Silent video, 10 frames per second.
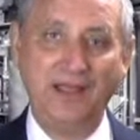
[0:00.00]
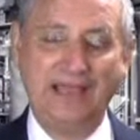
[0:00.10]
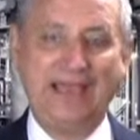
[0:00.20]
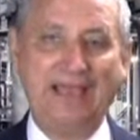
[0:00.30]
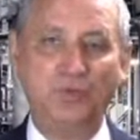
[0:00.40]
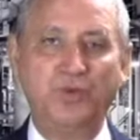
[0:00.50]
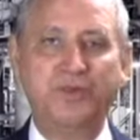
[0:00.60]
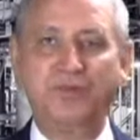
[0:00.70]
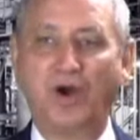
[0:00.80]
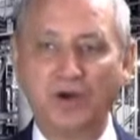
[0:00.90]
And
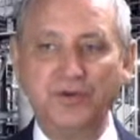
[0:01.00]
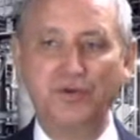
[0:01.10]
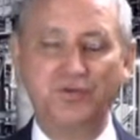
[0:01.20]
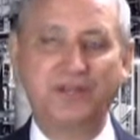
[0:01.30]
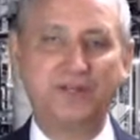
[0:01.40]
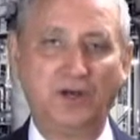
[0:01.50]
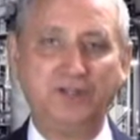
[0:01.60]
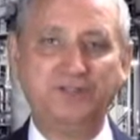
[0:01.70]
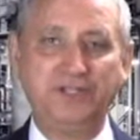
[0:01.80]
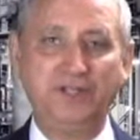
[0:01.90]
with our new
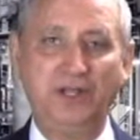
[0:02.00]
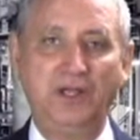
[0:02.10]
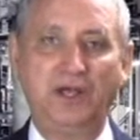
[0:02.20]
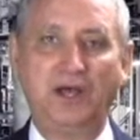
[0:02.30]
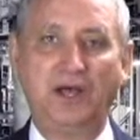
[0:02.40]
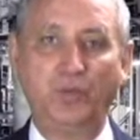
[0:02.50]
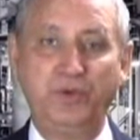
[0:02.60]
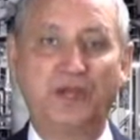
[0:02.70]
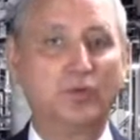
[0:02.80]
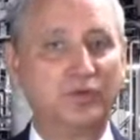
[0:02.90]
technology, we
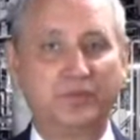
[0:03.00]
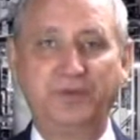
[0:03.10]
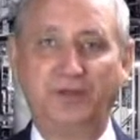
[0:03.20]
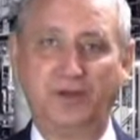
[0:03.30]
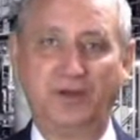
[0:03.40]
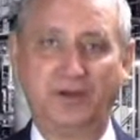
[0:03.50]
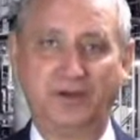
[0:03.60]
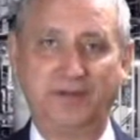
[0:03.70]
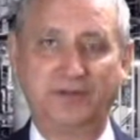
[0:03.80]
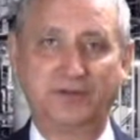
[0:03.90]
got a world beater on our
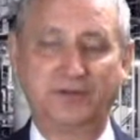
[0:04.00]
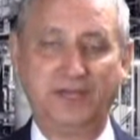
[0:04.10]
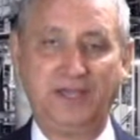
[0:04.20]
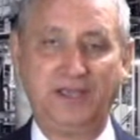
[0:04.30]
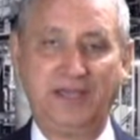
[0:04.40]
hands, okay?